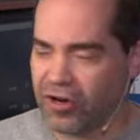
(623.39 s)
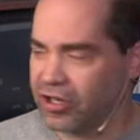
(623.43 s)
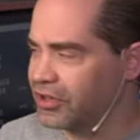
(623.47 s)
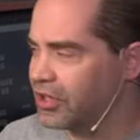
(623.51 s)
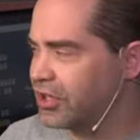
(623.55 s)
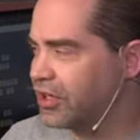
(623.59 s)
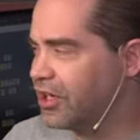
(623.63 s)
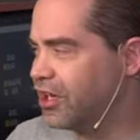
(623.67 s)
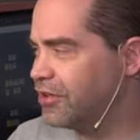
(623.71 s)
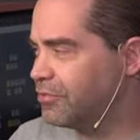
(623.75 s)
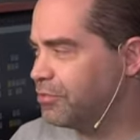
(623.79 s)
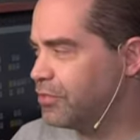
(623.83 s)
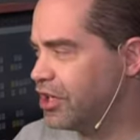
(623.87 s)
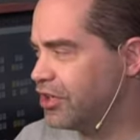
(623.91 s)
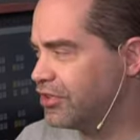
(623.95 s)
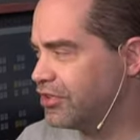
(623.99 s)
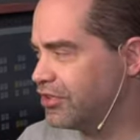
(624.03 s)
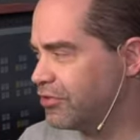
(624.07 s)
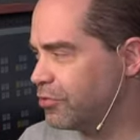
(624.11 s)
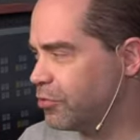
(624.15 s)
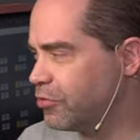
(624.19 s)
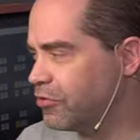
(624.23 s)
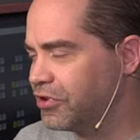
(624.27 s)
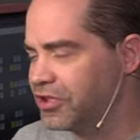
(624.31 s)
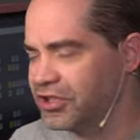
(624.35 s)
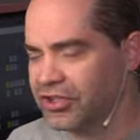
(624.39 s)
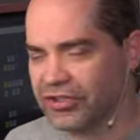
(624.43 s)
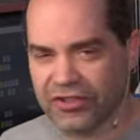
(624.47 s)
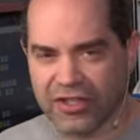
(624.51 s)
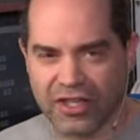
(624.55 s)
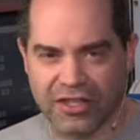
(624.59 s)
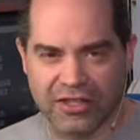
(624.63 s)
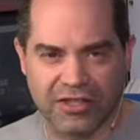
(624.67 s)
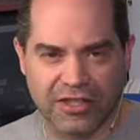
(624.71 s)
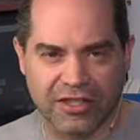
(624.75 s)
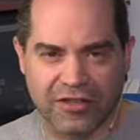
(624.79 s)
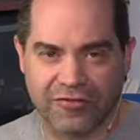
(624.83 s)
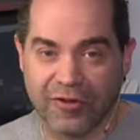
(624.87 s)
The Cut Bus is really
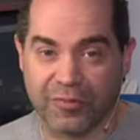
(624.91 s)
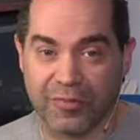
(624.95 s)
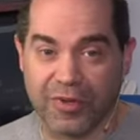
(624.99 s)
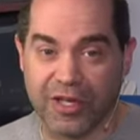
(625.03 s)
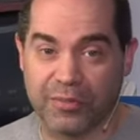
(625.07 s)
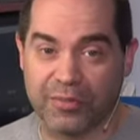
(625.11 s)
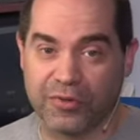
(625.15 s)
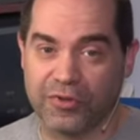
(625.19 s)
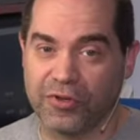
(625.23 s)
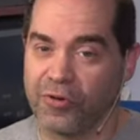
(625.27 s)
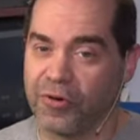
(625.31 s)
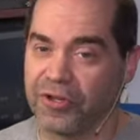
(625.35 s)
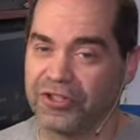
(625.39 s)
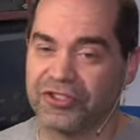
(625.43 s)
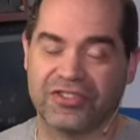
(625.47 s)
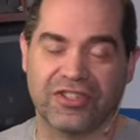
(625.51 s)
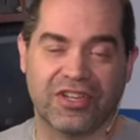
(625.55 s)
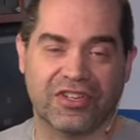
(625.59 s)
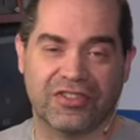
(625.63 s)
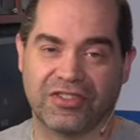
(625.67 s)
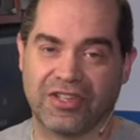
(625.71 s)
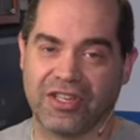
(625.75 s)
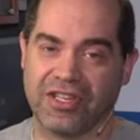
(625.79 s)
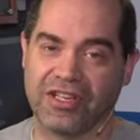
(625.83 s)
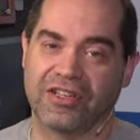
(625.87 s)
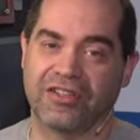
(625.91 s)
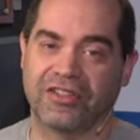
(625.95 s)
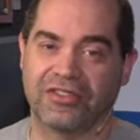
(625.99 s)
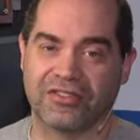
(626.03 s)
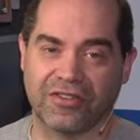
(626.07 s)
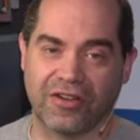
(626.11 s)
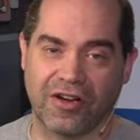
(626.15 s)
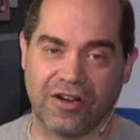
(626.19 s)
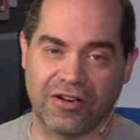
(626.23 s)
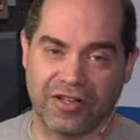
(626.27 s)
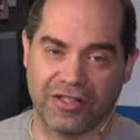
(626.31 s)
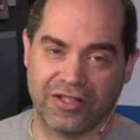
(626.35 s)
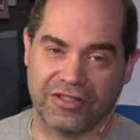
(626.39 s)
designed there for people who are just getting
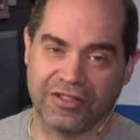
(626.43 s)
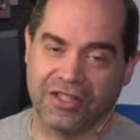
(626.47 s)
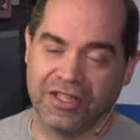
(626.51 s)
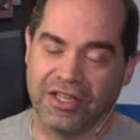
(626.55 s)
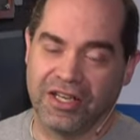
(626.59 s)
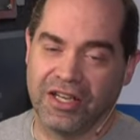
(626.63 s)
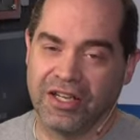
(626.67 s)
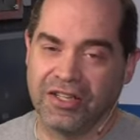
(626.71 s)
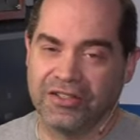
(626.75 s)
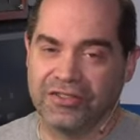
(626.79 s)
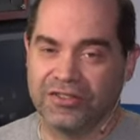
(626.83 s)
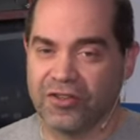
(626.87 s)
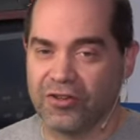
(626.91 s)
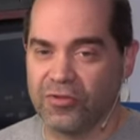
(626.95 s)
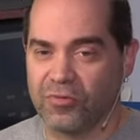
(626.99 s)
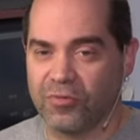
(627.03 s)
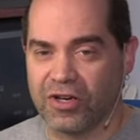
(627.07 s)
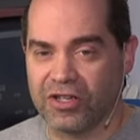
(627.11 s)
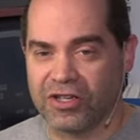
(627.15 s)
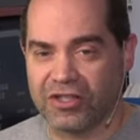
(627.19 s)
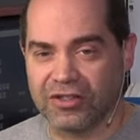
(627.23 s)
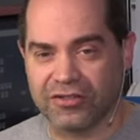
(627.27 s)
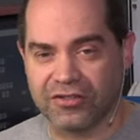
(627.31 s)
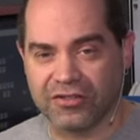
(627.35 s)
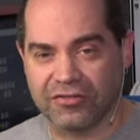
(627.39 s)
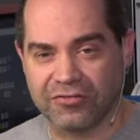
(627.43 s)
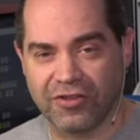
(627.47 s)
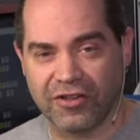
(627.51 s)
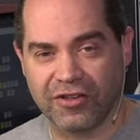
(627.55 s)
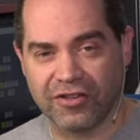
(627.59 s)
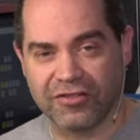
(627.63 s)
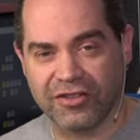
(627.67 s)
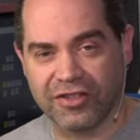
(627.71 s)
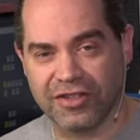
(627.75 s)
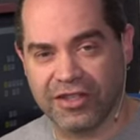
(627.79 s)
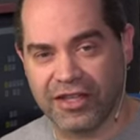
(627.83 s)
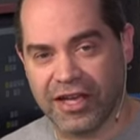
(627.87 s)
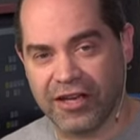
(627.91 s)
started, don't want to
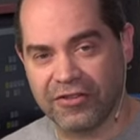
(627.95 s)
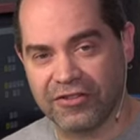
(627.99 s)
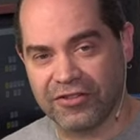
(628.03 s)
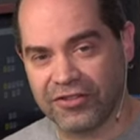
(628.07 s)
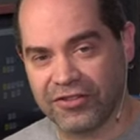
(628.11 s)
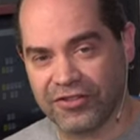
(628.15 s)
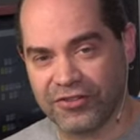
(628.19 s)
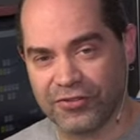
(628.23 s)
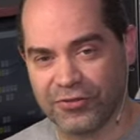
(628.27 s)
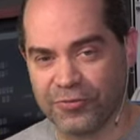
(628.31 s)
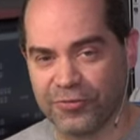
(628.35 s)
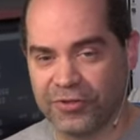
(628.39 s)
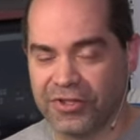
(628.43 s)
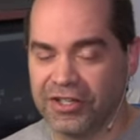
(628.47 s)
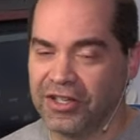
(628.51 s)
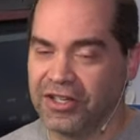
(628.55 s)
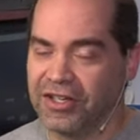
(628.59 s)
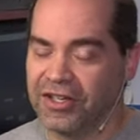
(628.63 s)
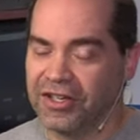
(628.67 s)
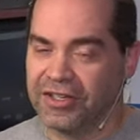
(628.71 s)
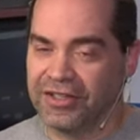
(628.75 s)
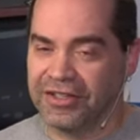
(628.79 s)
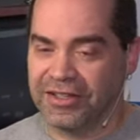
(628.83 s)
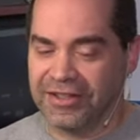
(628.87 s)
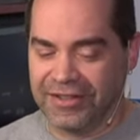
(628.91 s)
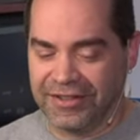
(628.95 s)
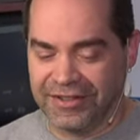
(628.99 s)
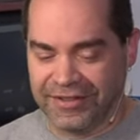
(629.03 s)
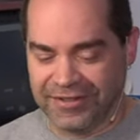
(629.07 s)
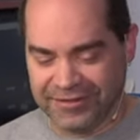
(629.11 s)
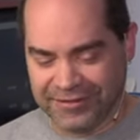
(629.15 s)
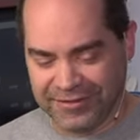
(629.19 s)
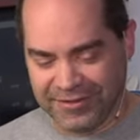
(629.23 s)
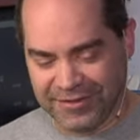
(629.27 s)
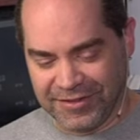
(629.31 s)
learn how to do uh,